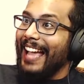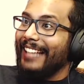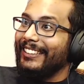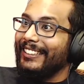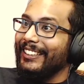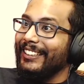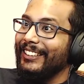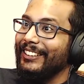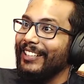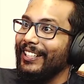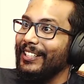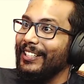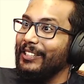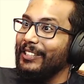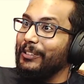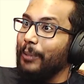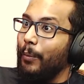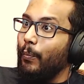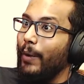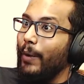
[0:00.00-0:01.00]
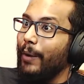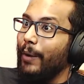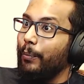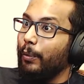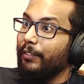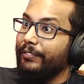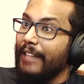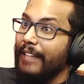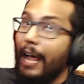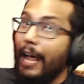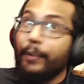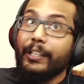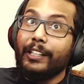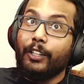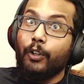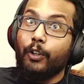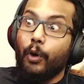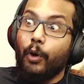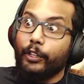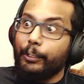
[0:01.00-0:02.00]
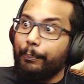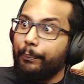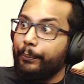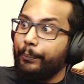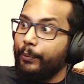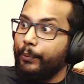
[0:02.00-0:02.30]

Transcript: He actually turned into a werewolf. Now he'll go on the